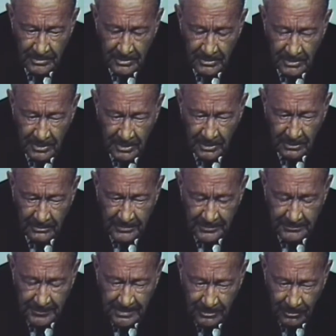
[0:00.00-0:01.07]
uh, that
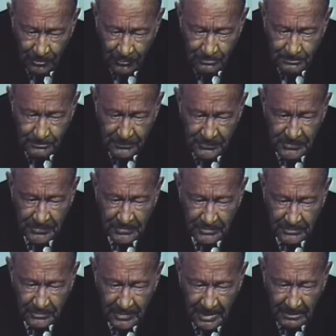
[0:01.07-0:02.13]
we hope to
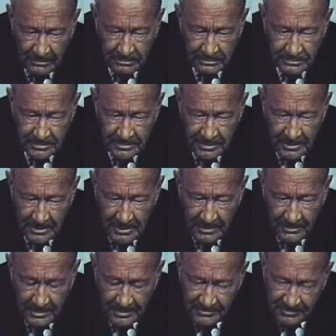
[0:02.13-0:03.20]

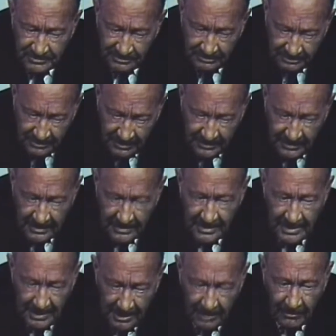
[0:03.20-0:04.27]
uh, going to
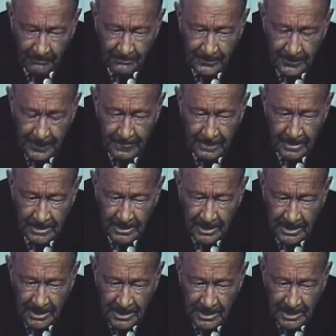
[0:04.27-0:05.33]
help,
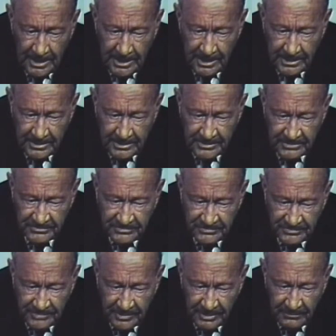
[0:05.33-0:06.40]
and it is
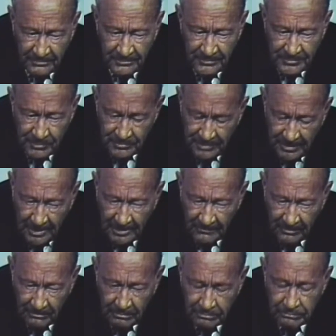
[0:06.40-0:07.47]
uh, through
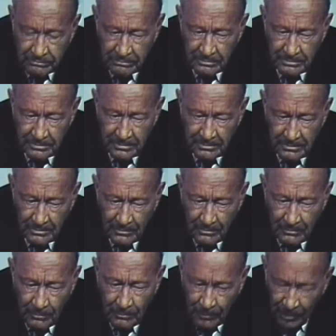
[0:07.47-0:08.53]
travel,
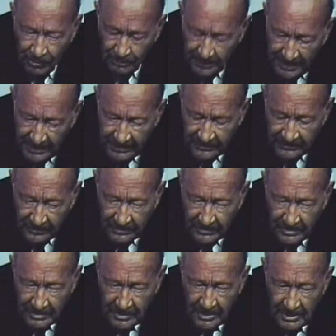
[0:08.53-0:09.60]
world peace.
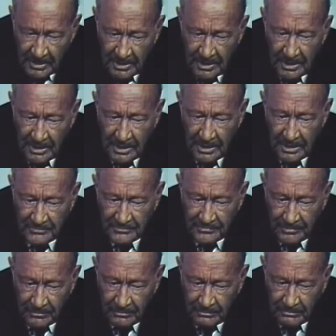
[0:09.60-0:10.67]
And
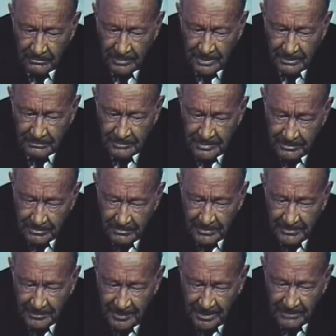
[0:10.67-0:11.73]
so uh, we're going
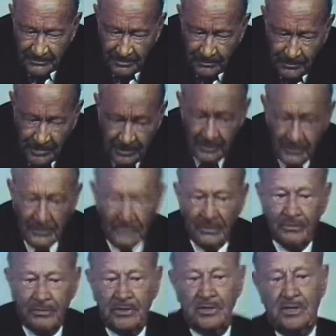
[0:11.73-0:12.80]
around the world,
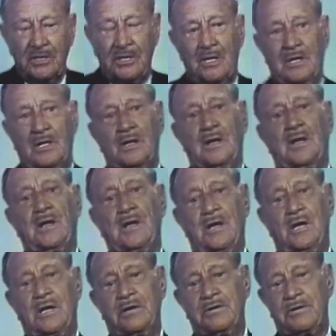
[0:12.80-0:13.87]

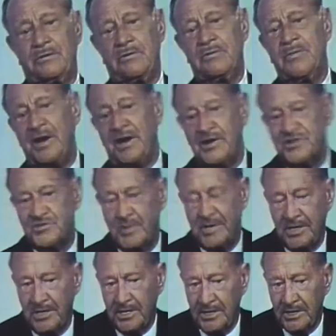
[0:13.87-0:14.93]
and it reminds me
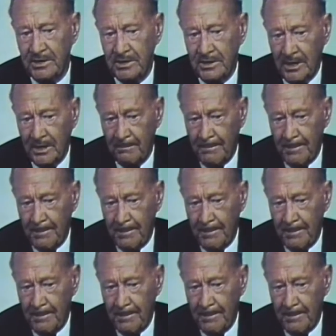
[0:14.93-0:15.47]
that in uh,